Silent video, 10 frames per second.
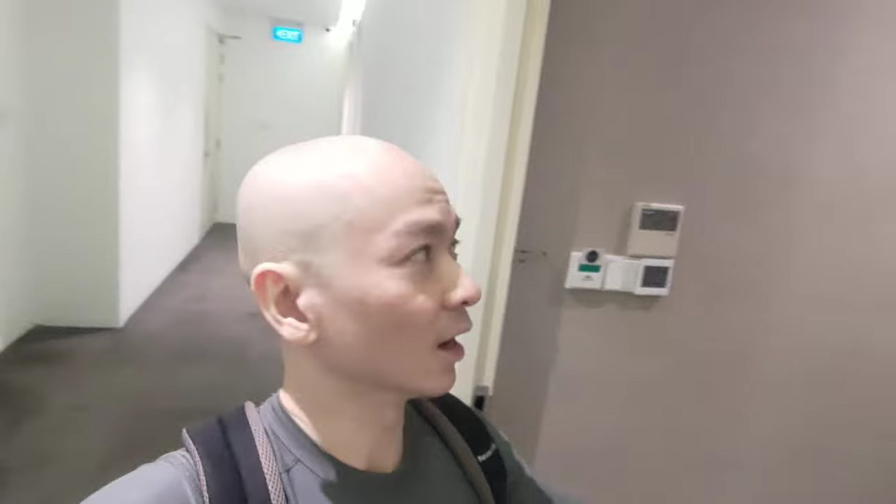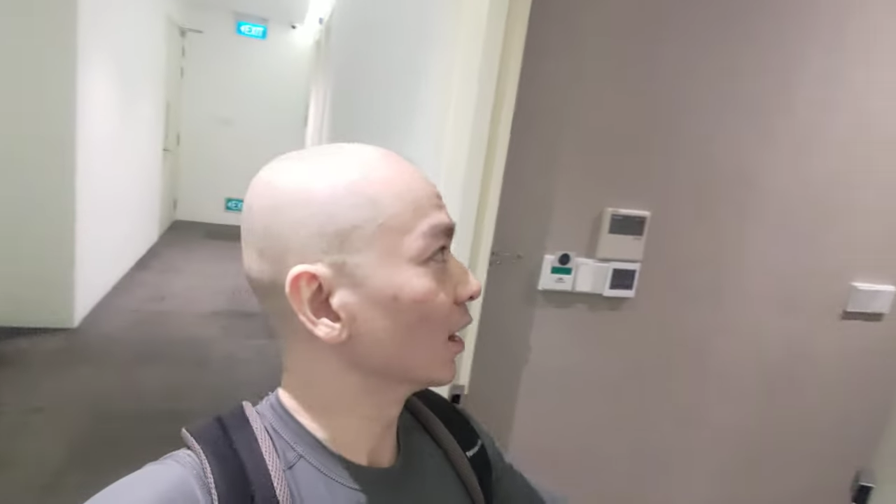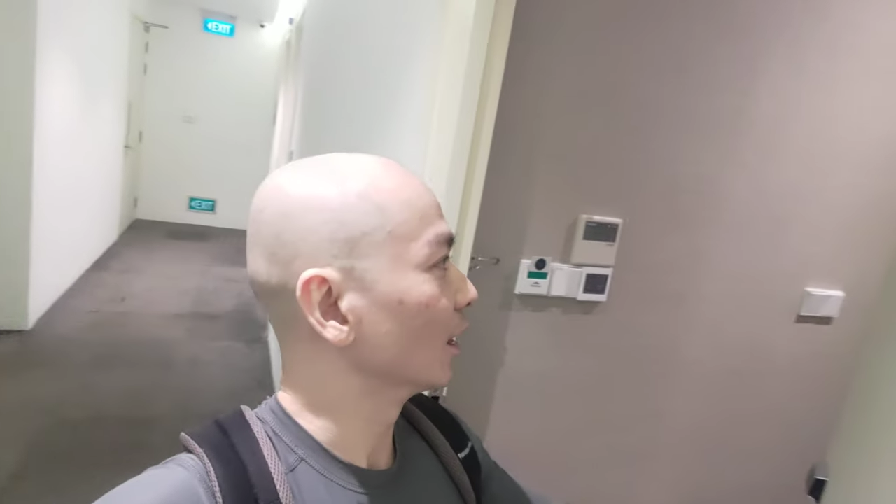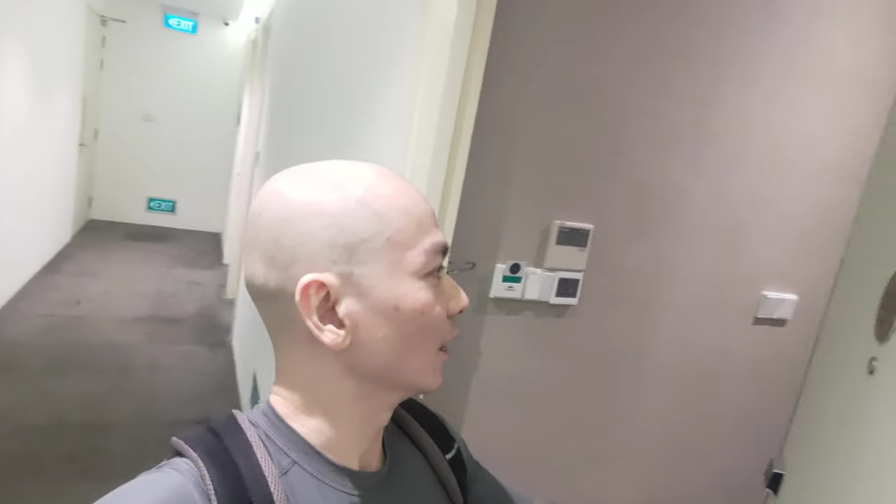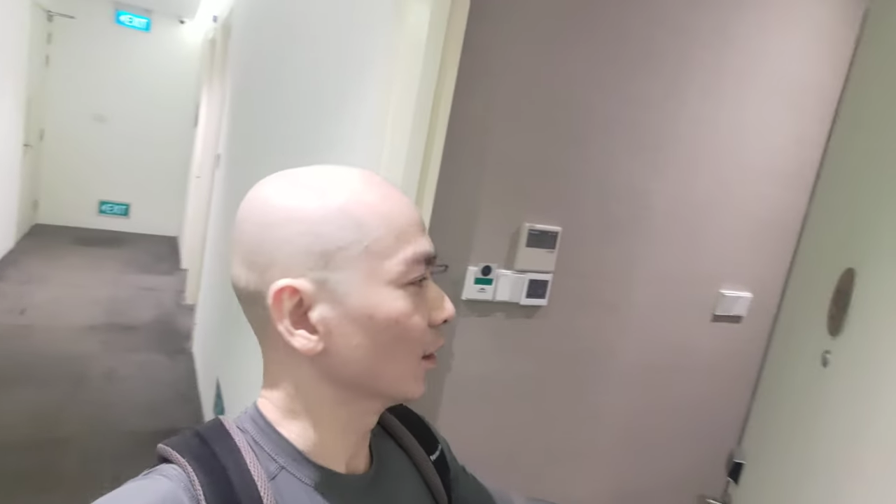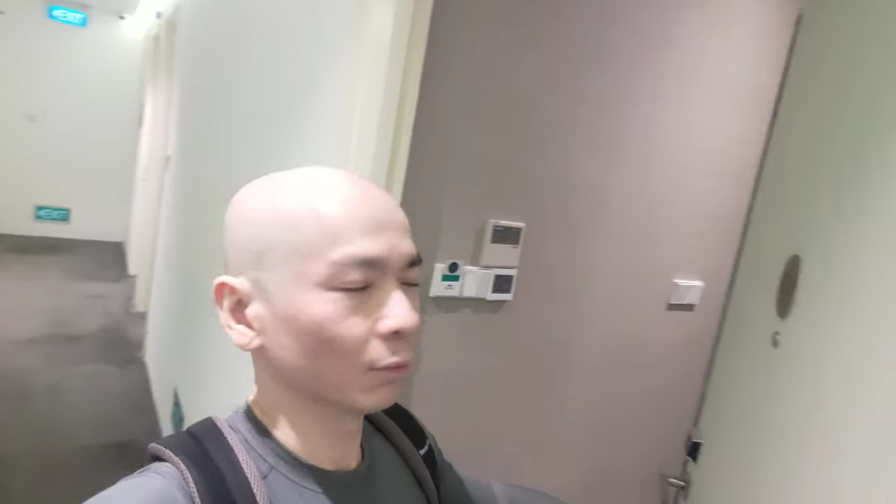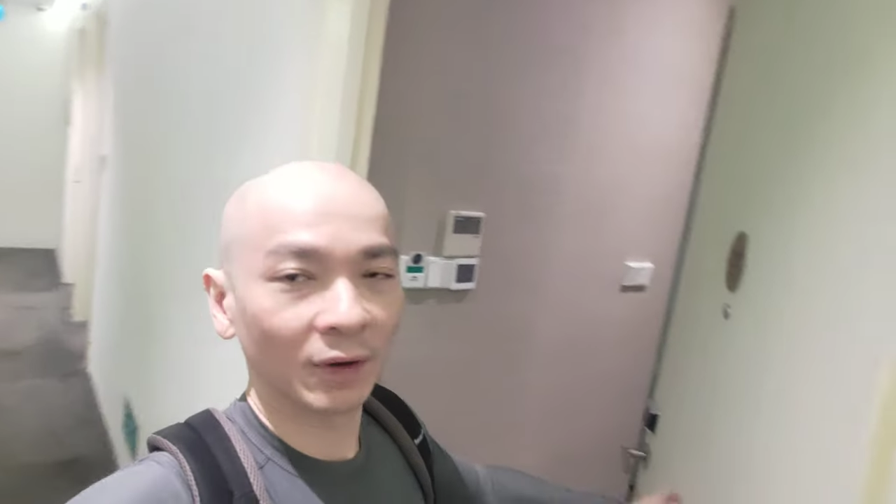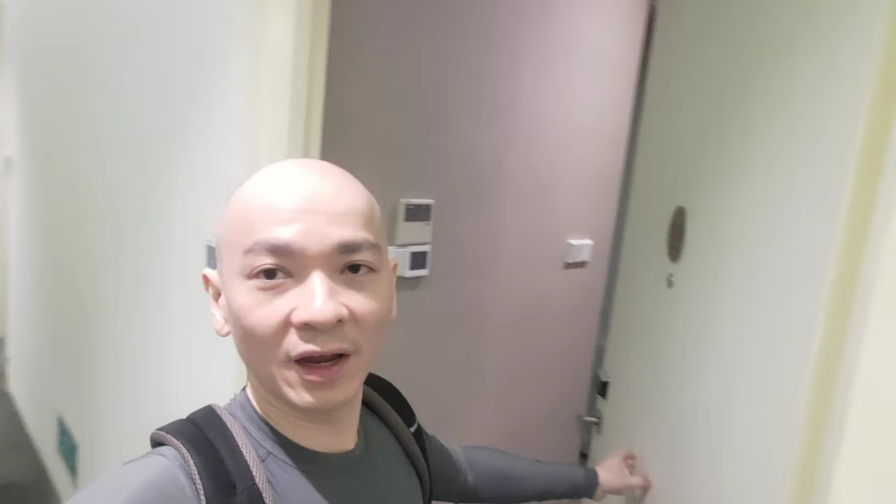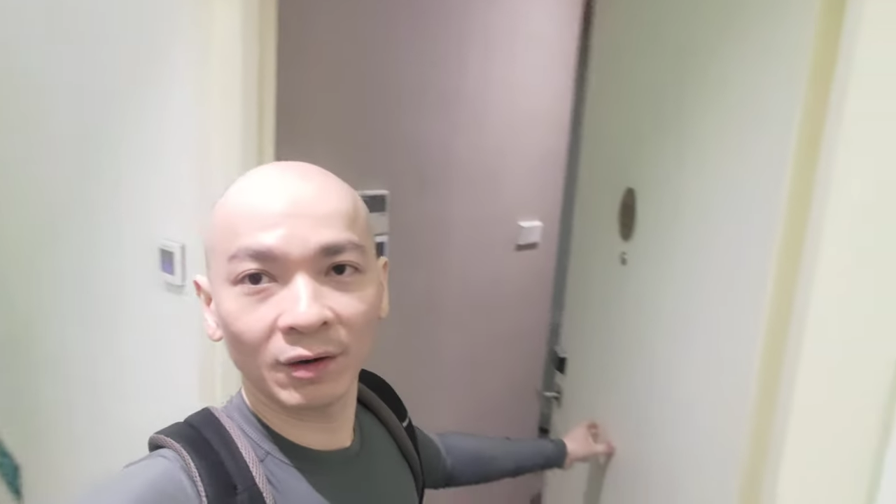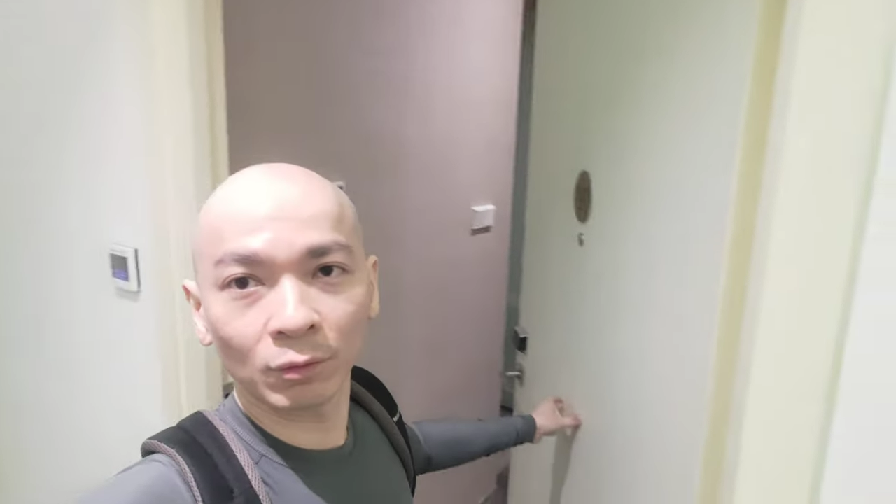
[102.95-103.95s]
I am
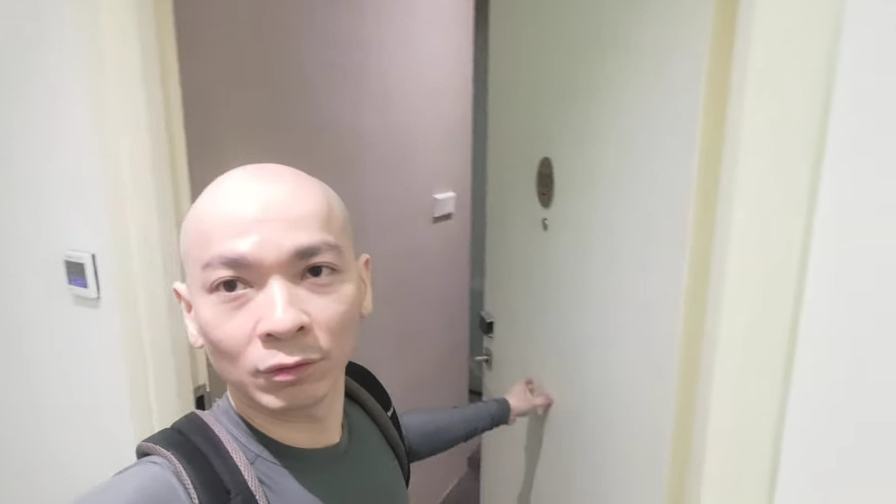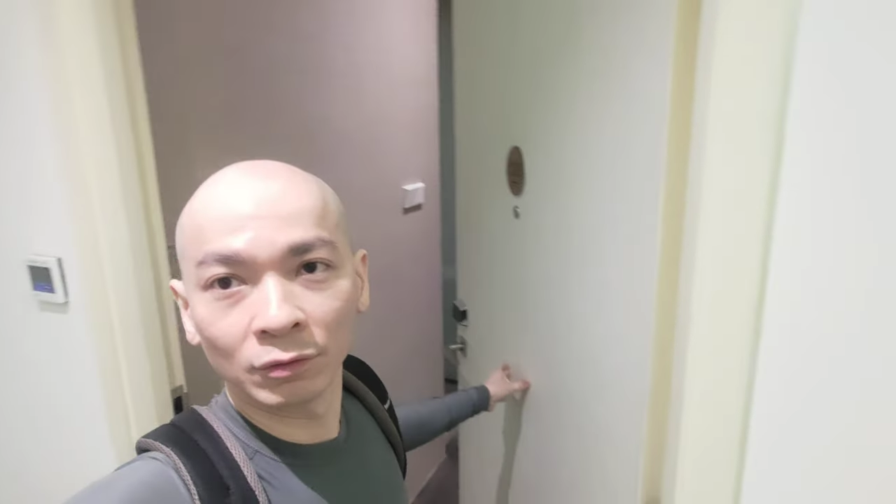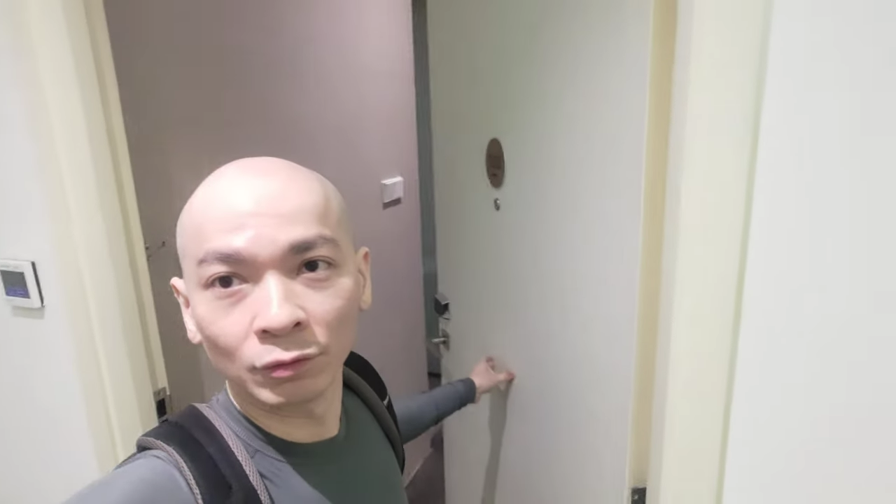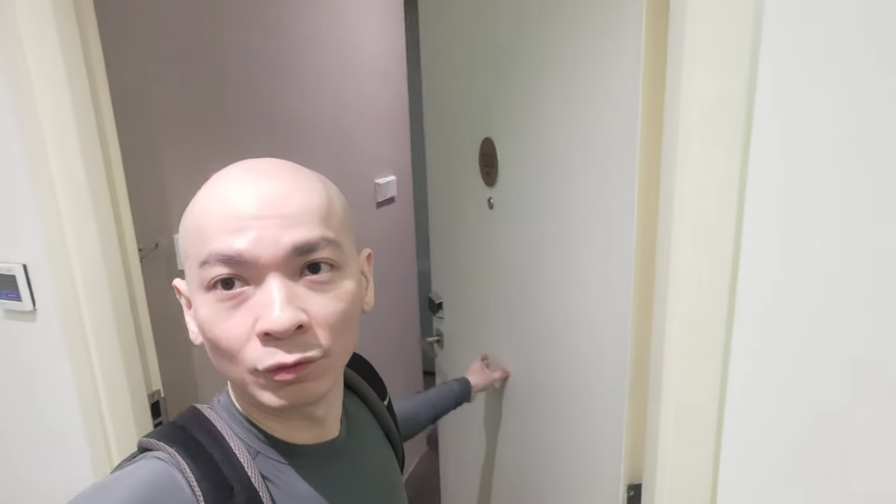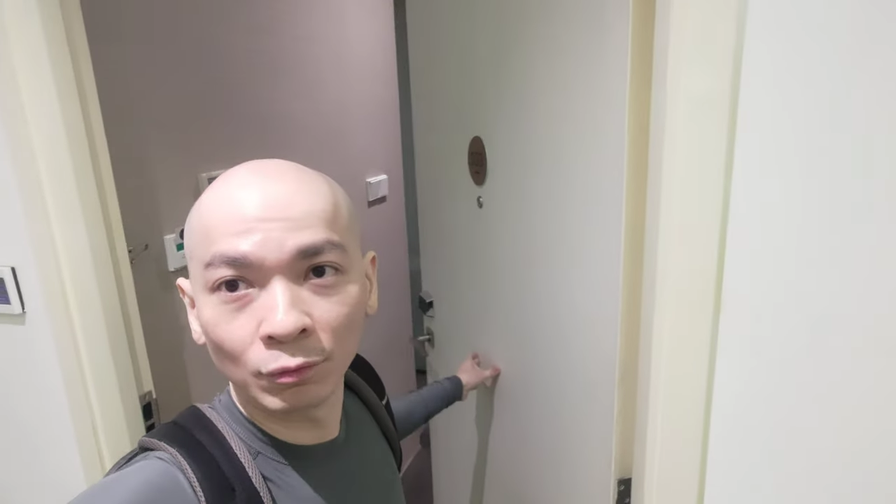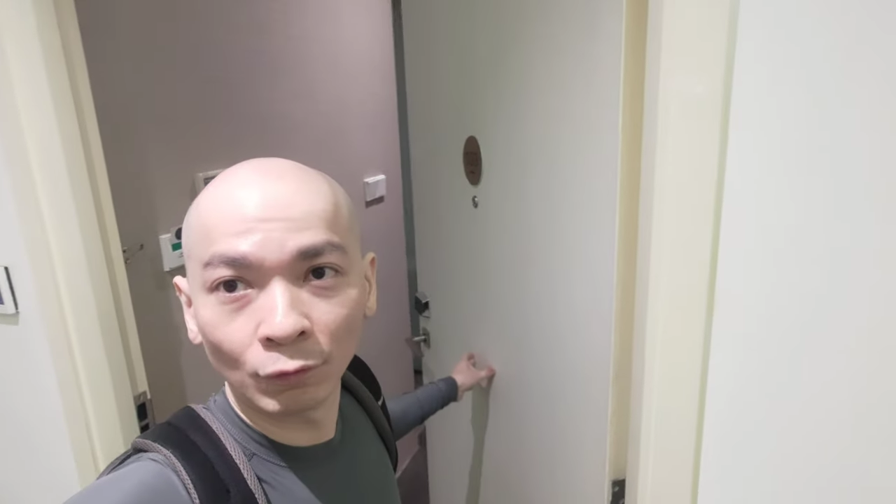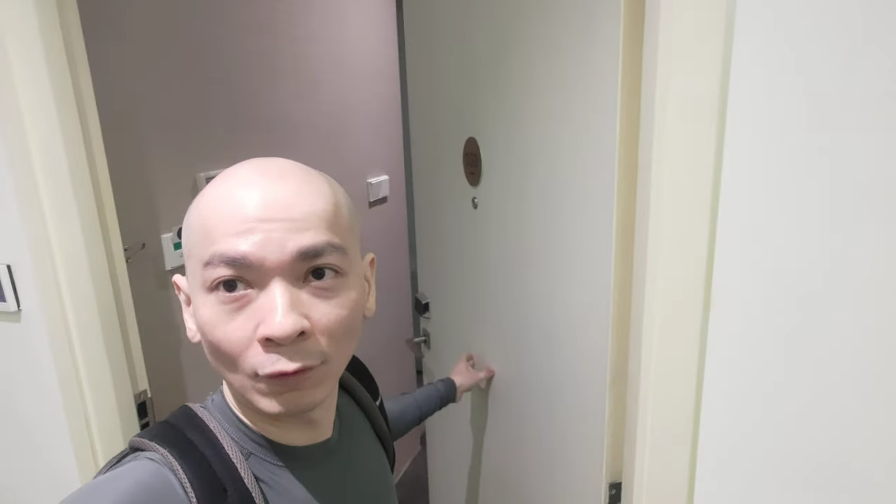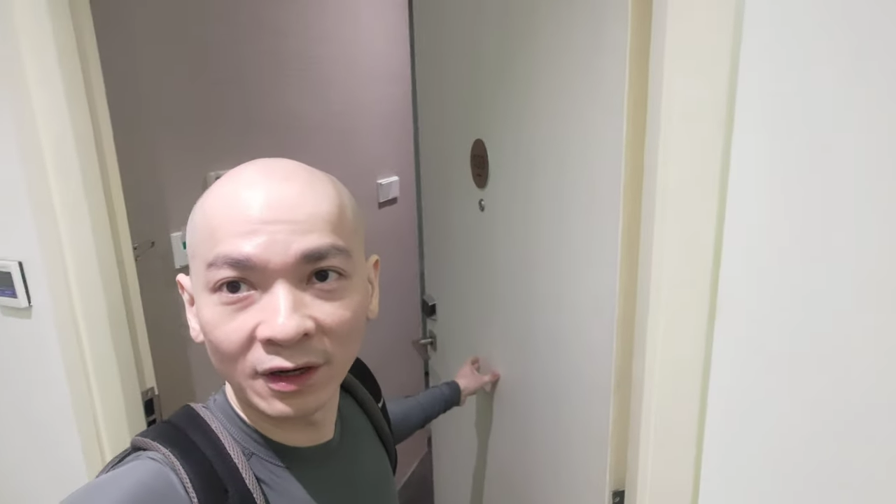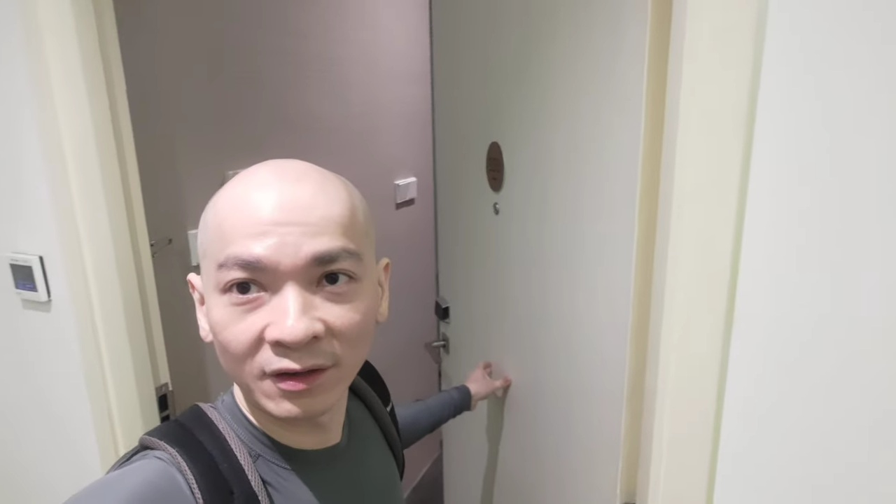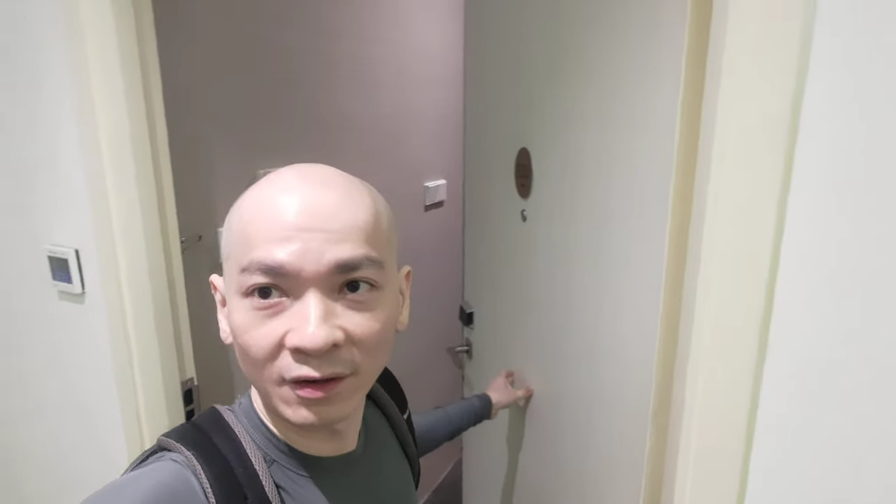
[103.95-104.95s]
at room
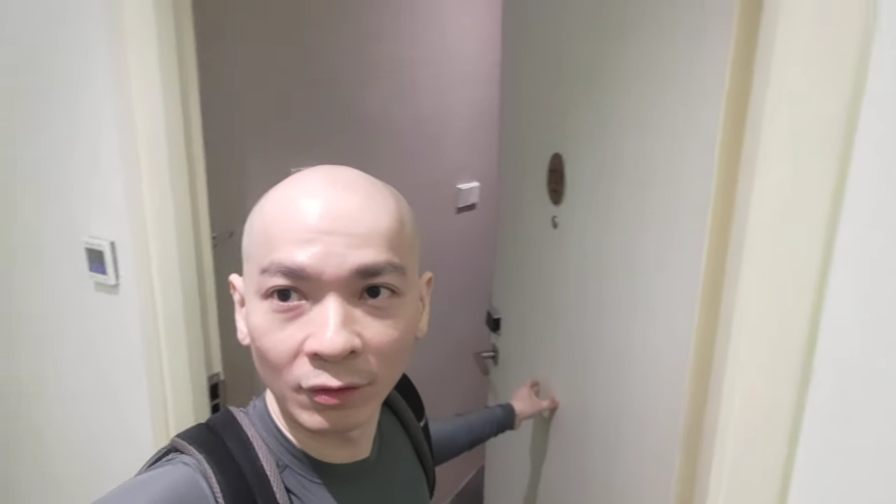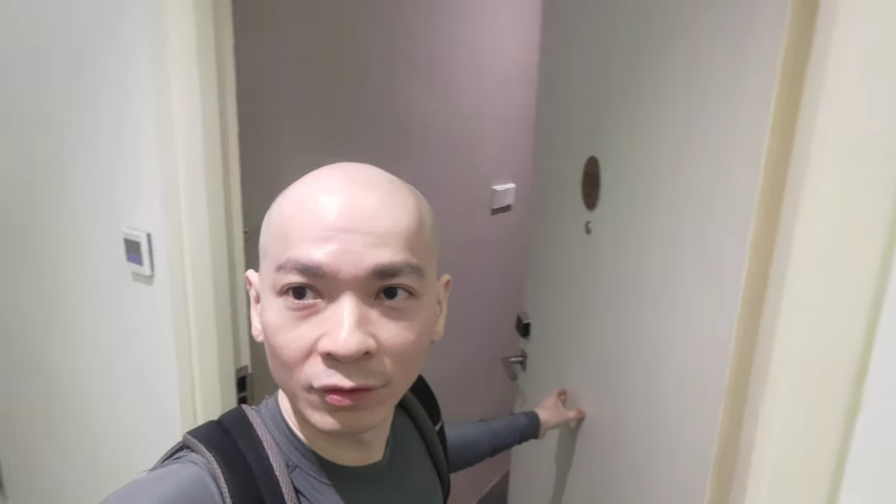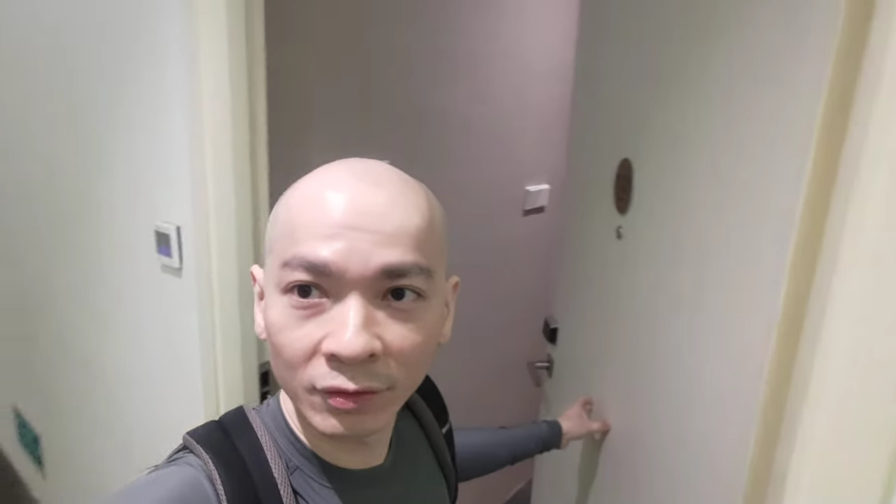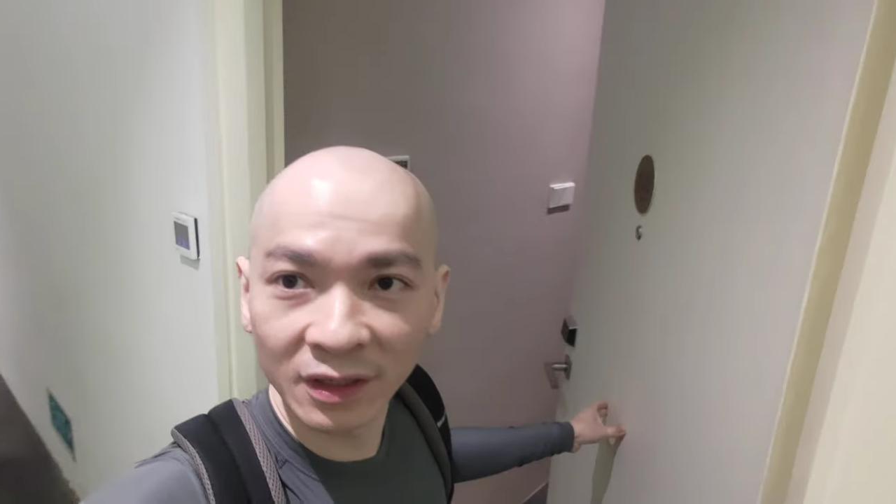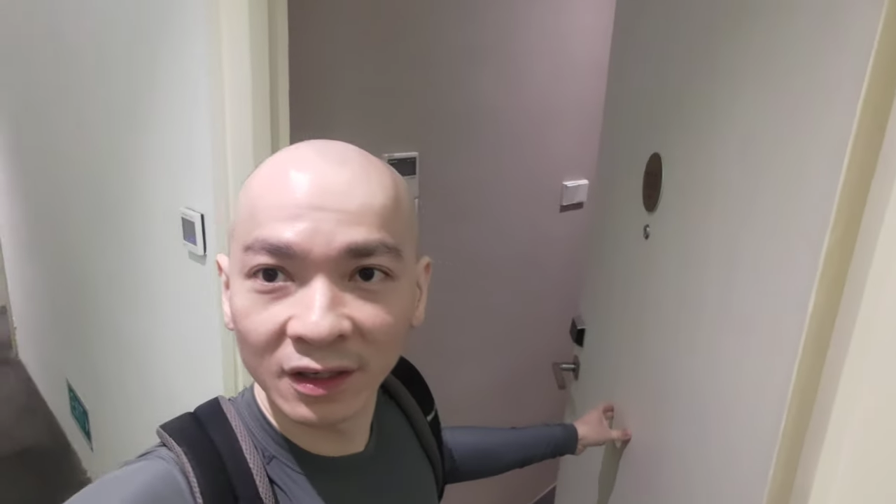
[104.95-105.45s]
103.